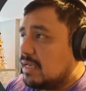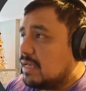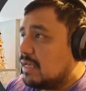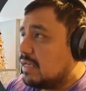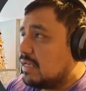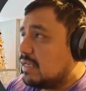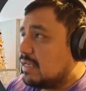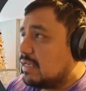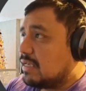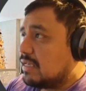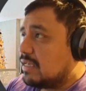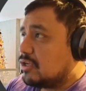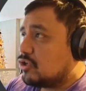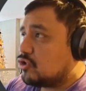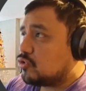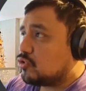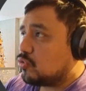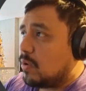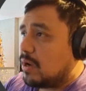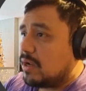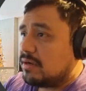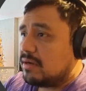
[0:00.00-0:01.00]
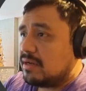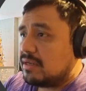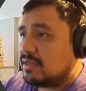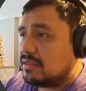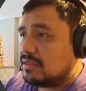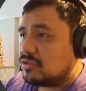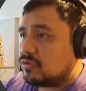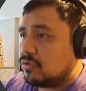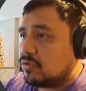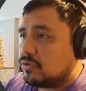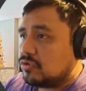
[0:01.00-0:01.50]
each one is
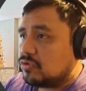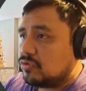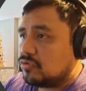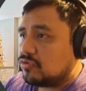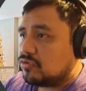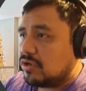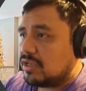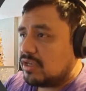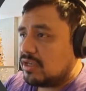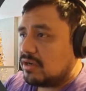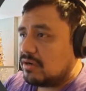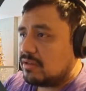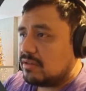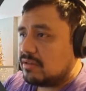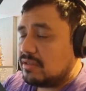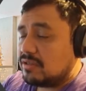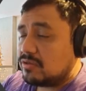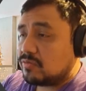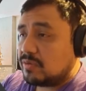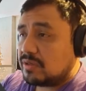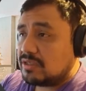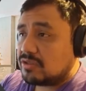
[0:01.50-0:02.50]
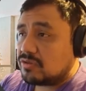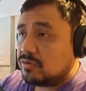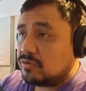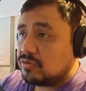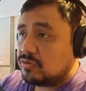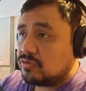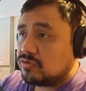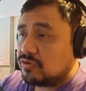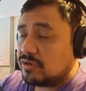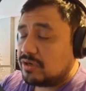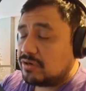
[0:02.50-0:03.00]
going to trigger, this one is going to
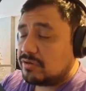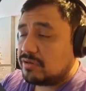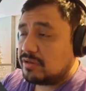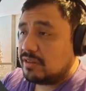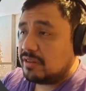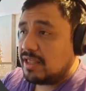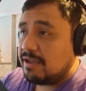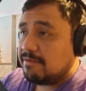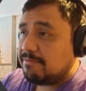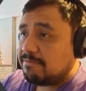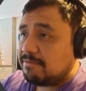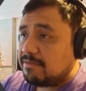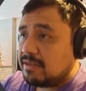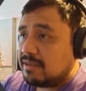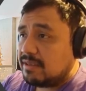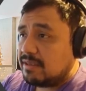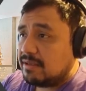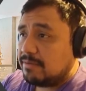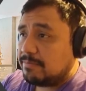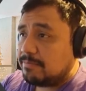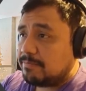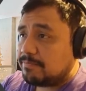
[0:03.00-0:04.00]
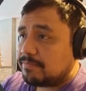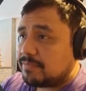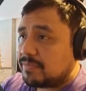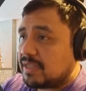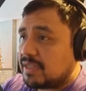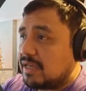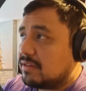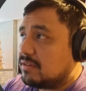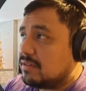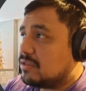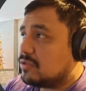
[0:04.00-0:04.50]
trigger the left,
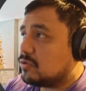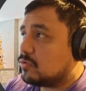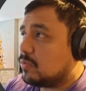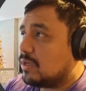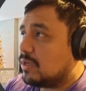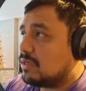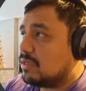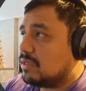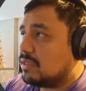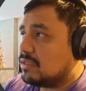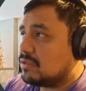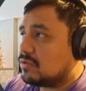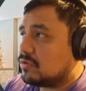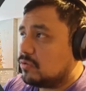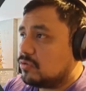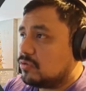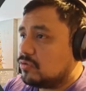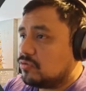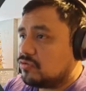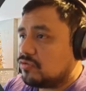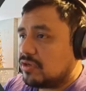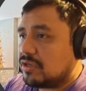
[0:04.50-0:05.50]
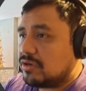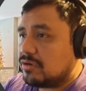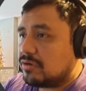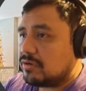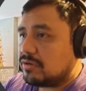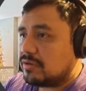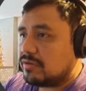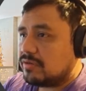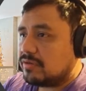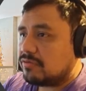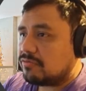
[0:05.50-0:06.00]
and this one is going to trigger
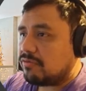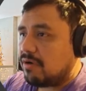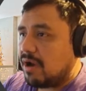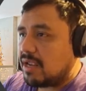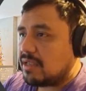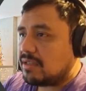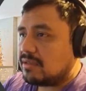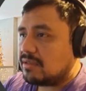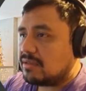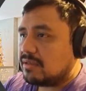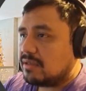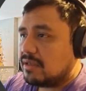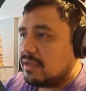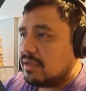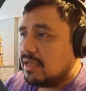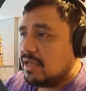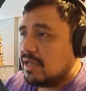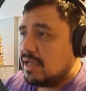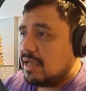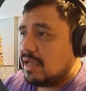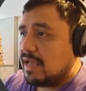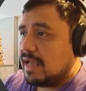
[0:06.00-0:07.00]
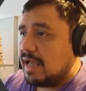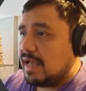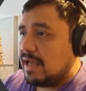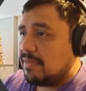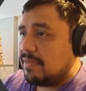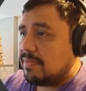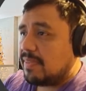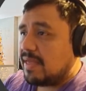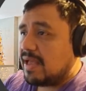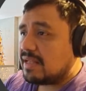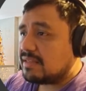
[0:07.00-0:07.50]
the right. And
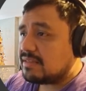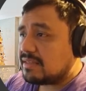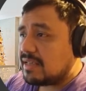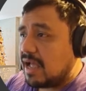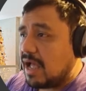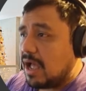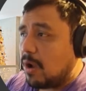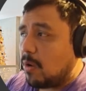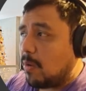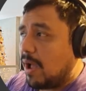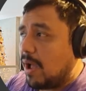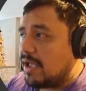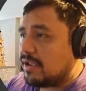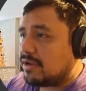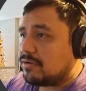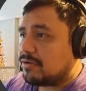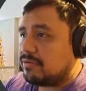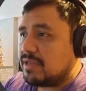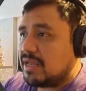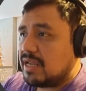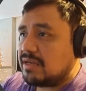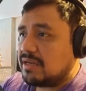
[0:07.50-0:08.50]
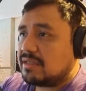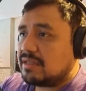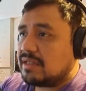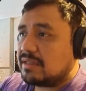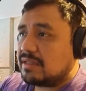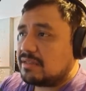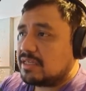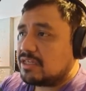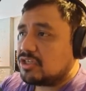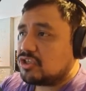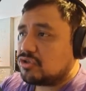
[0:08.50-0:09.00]
that's how I created a
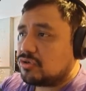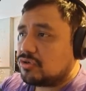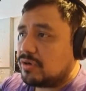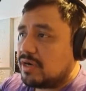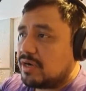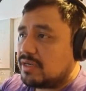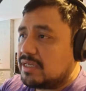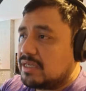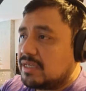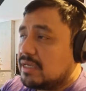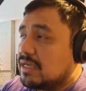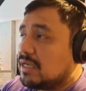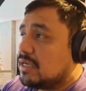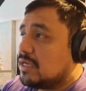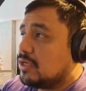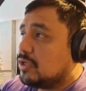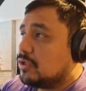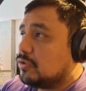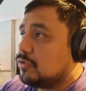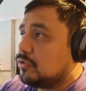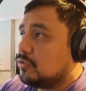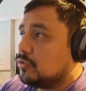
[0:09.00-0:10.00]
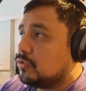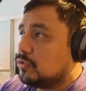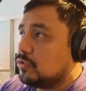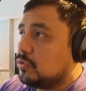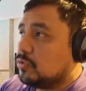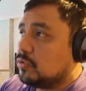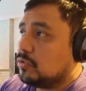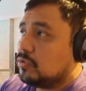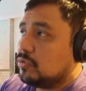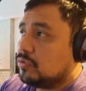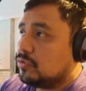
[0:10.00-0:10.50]
dictionary to
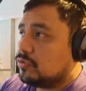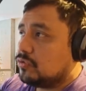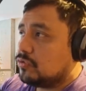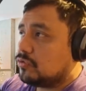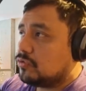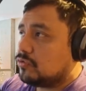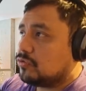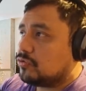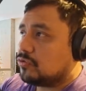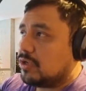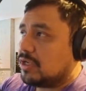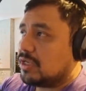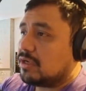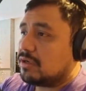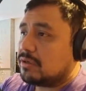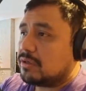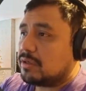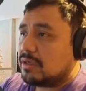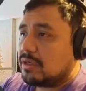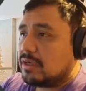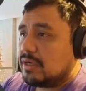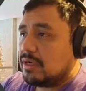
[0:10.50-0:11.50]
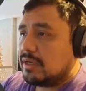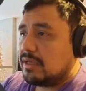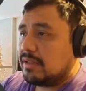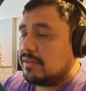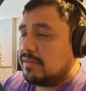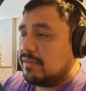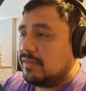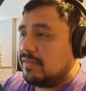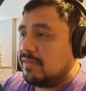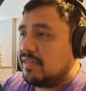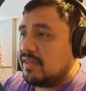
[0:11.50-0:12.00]
trigger
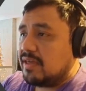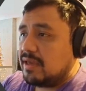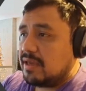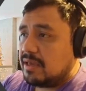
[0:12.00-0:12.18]
the